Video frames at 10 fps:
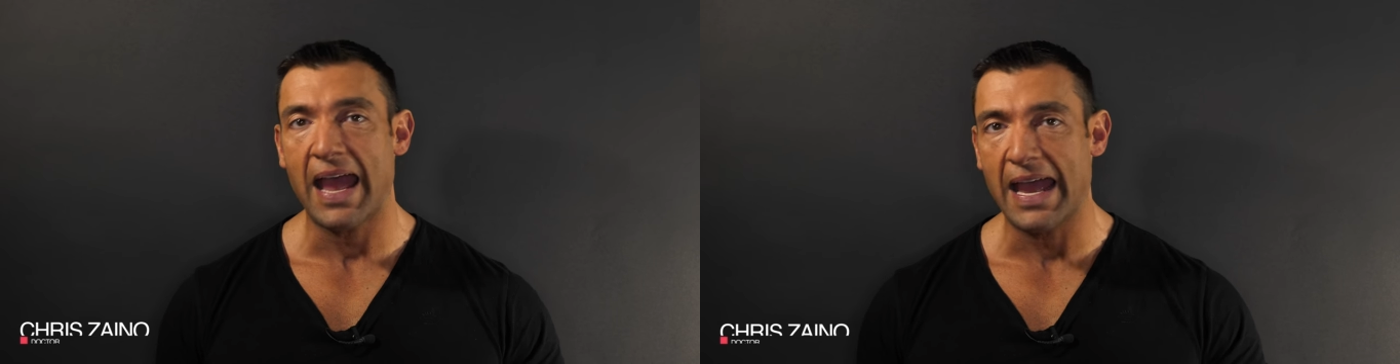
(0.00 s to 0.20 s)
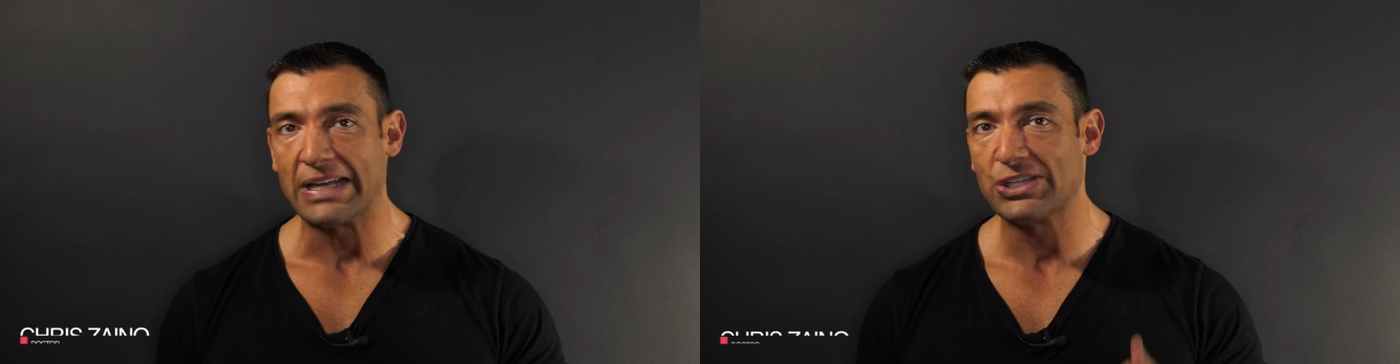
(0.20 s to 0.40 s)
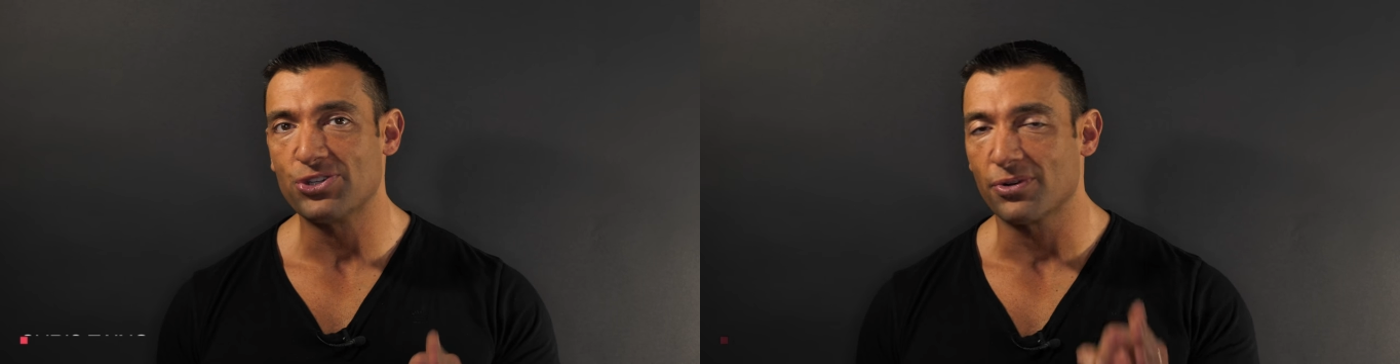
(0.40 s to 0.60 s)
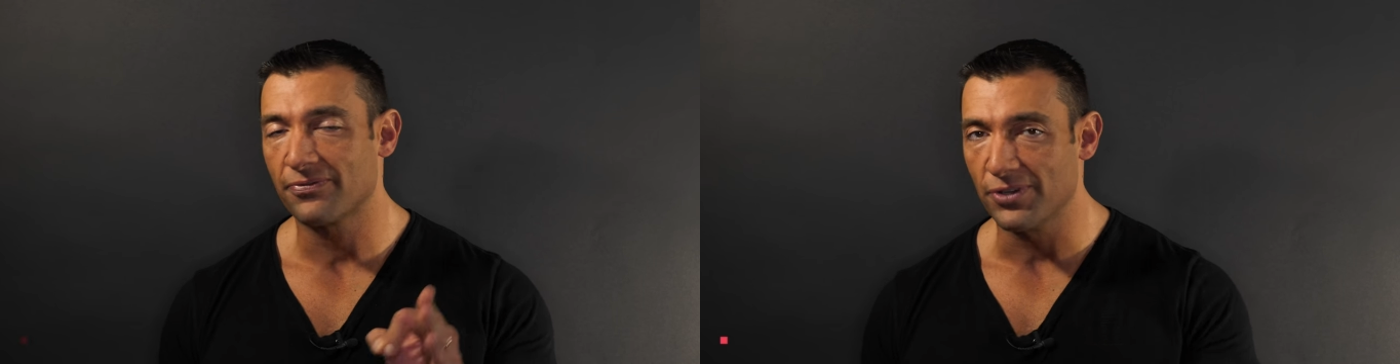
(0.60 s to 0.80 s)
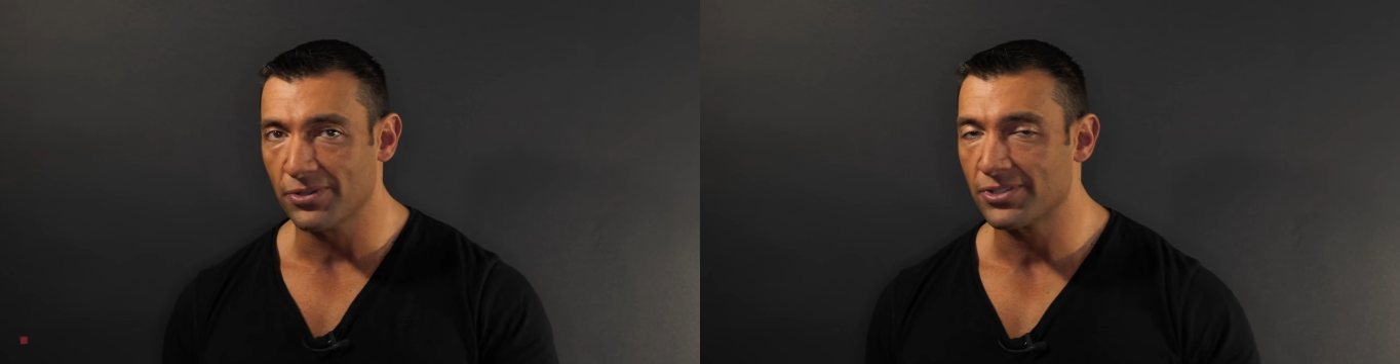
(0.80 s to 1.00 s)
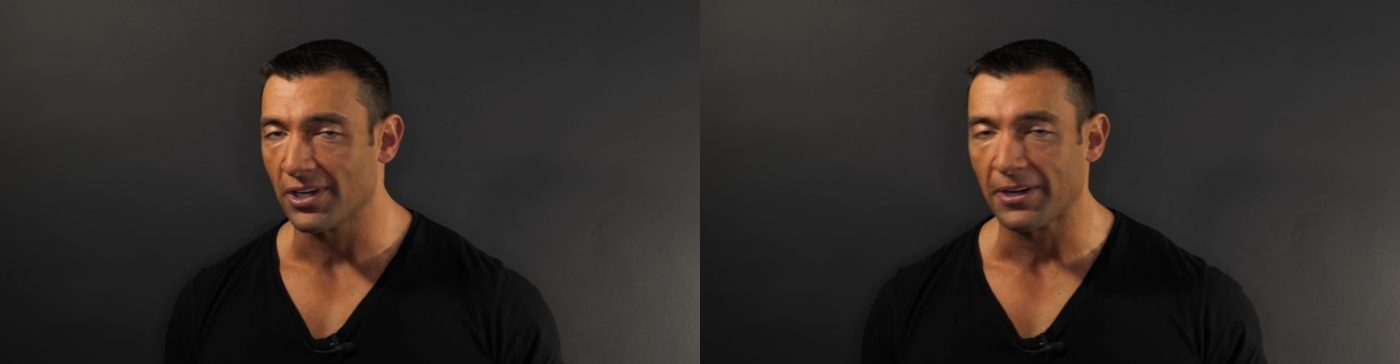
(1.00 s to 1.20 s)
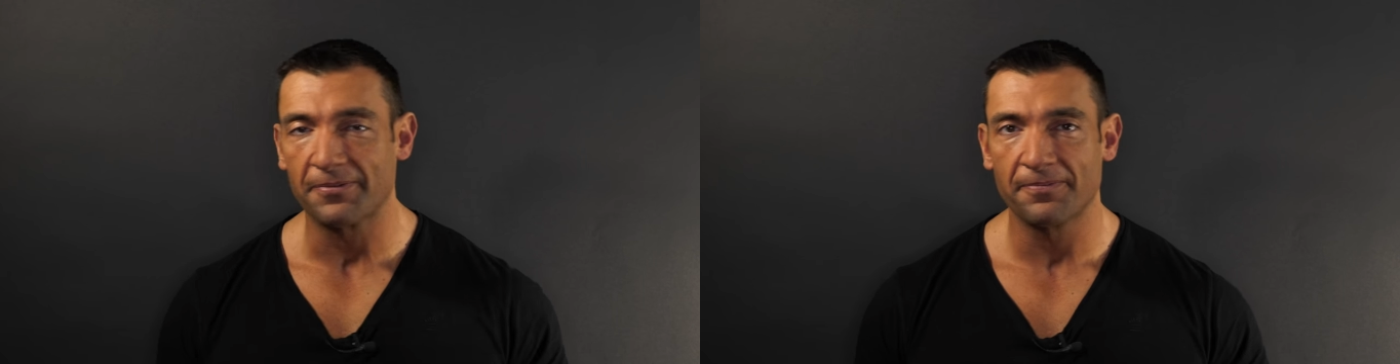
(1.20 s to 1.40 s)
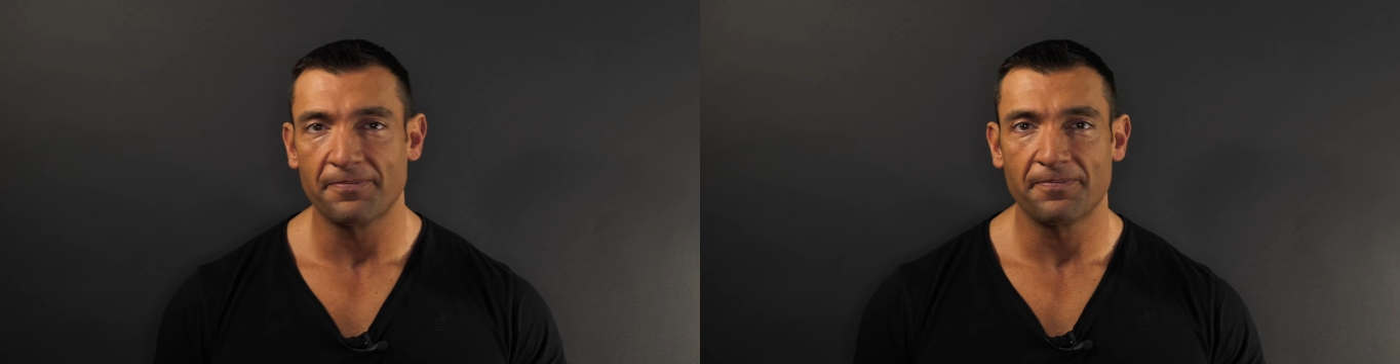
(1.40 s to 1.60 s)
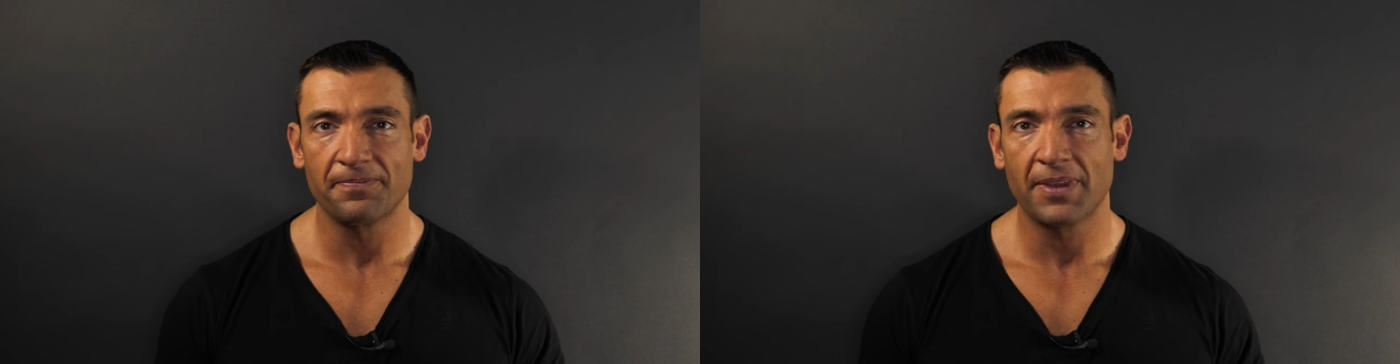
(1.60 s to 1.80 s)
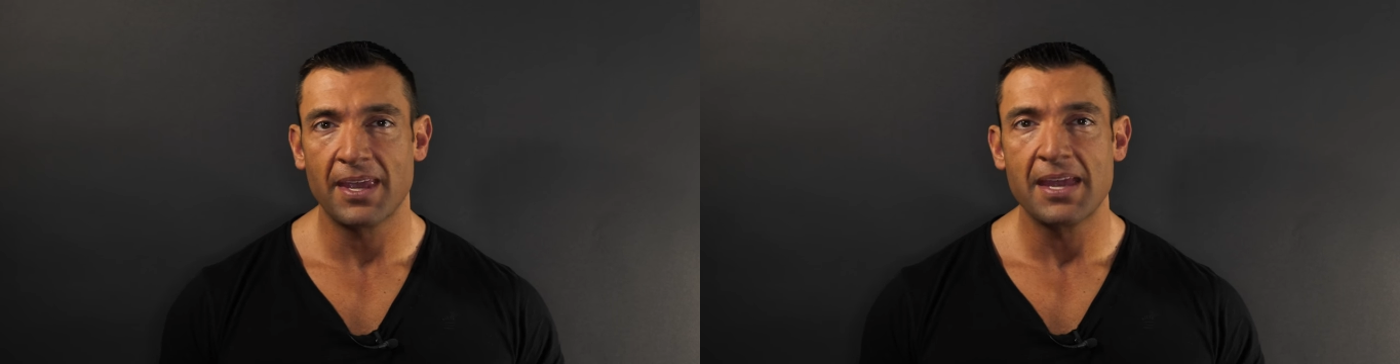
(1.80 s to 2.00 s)
and your future.
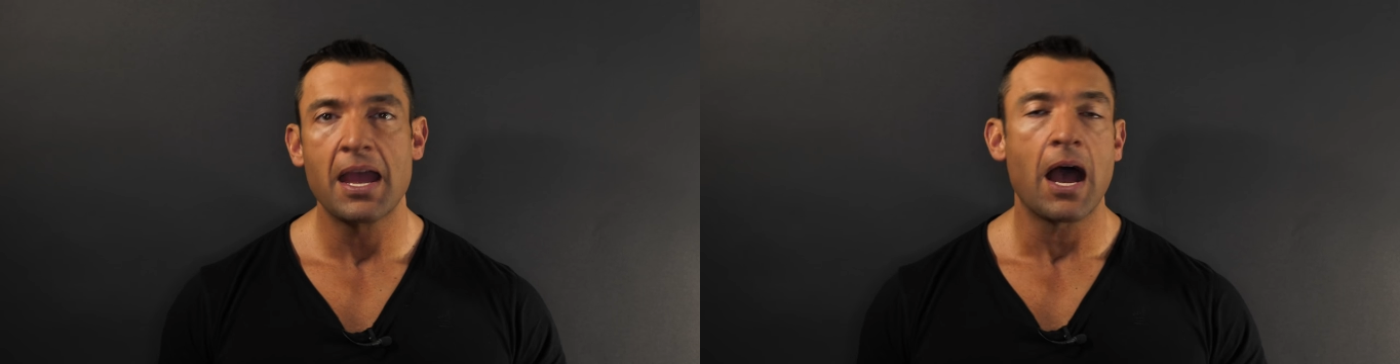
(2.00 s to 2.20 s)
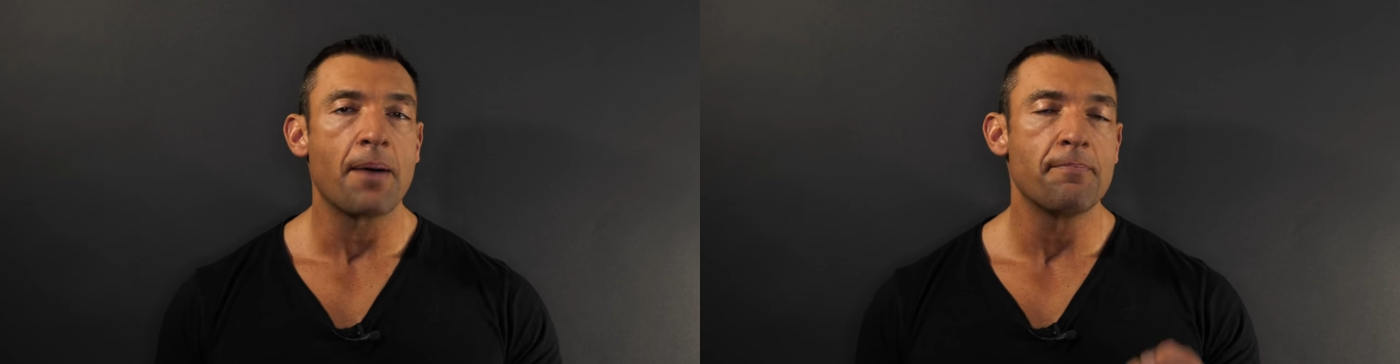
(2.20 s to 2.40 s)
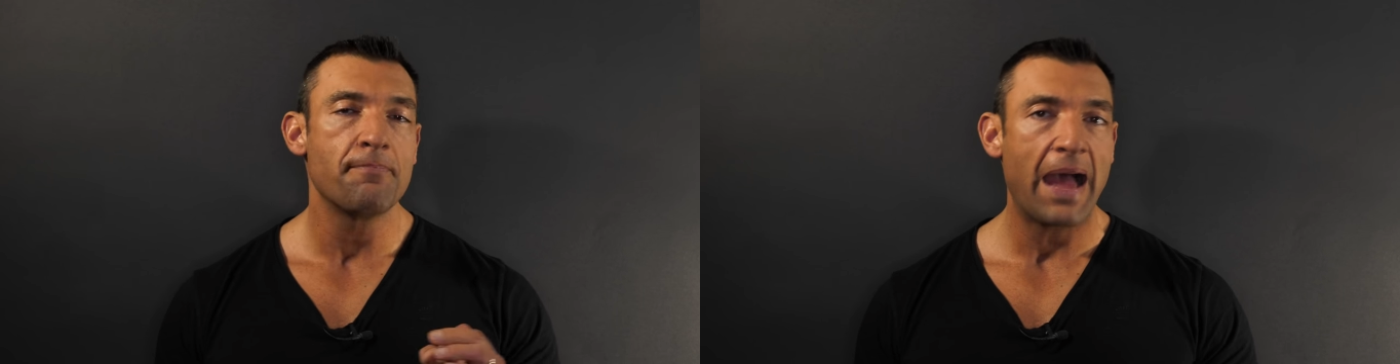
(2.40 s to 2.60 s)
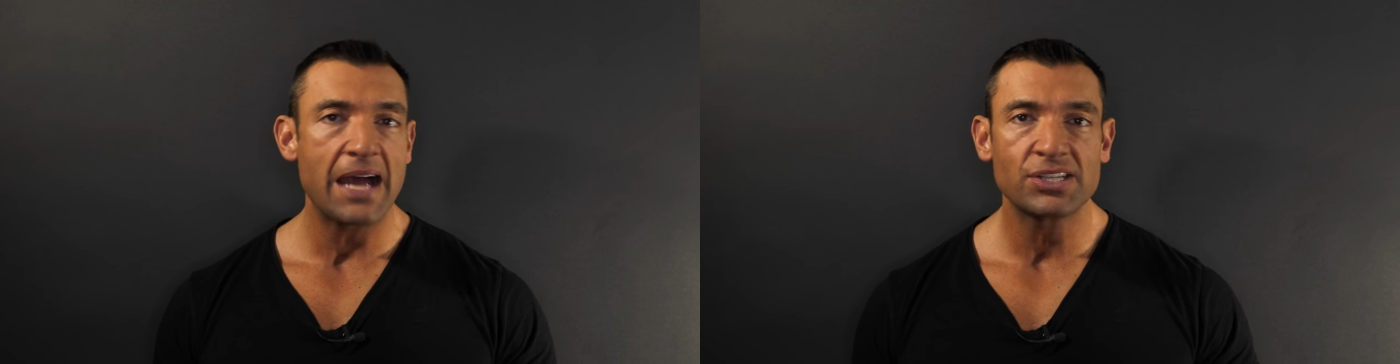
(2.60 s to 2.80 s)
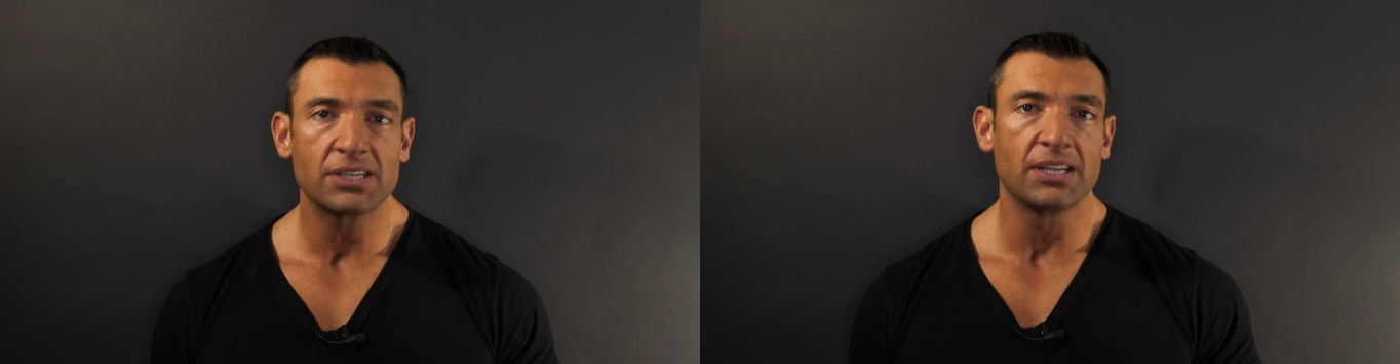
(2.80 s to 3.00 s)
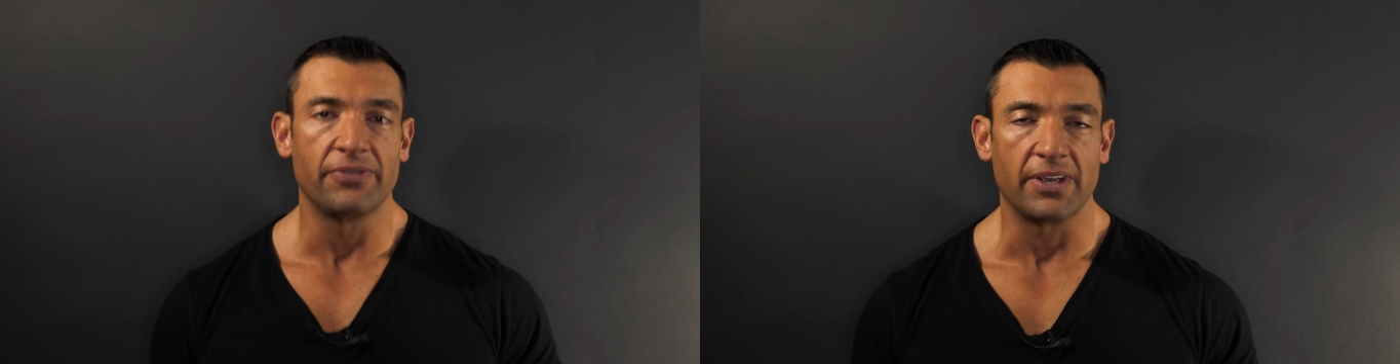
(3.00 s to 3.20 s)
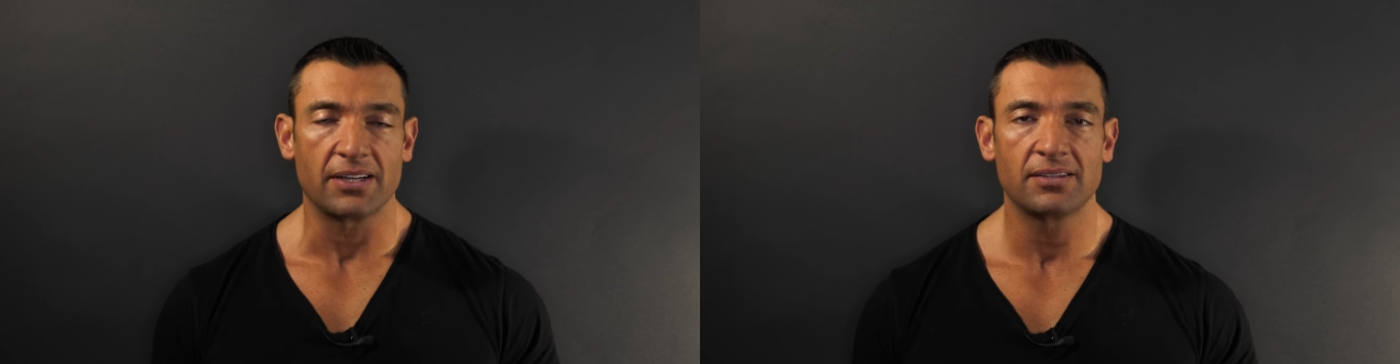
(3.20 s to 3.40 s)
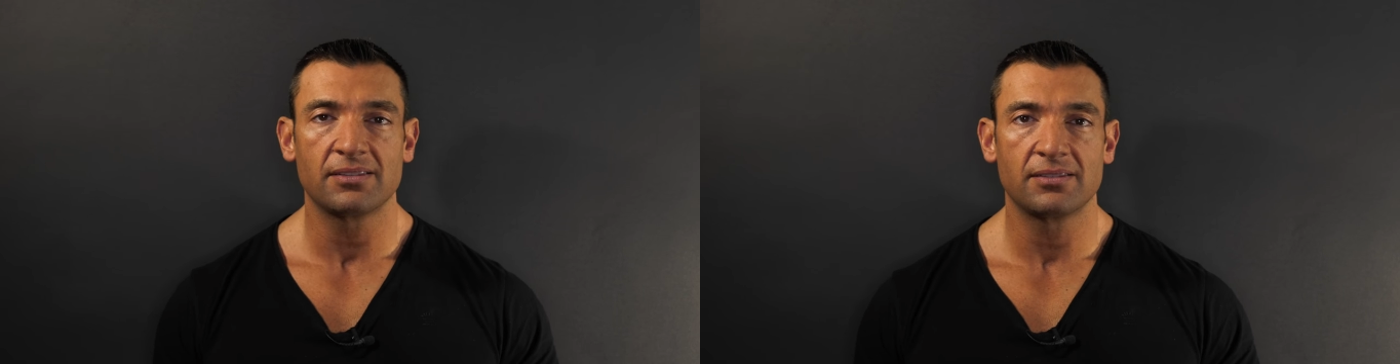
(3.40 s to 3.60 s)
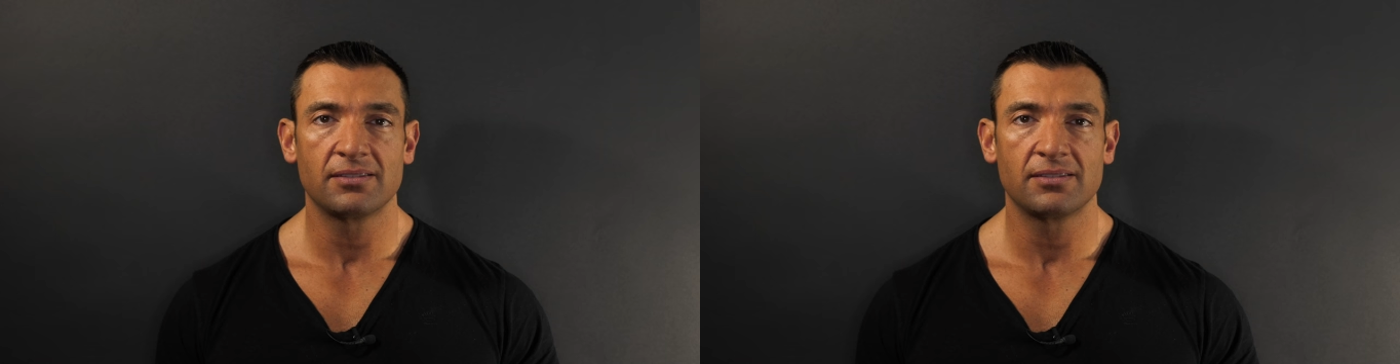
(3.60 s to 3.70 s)
Imagine living